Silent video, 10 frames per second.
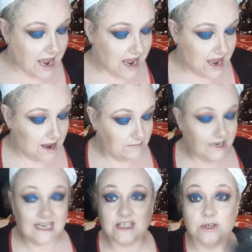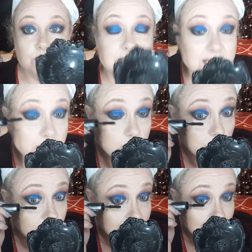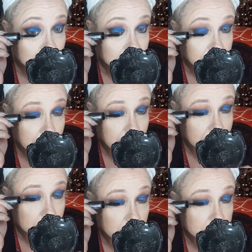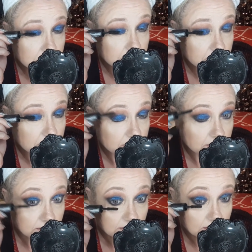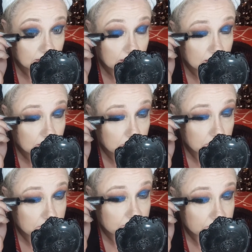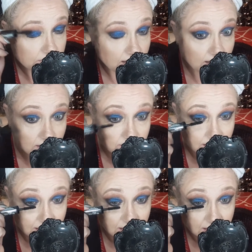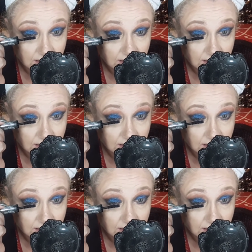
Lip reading: It's usually an all-round of very good mascara.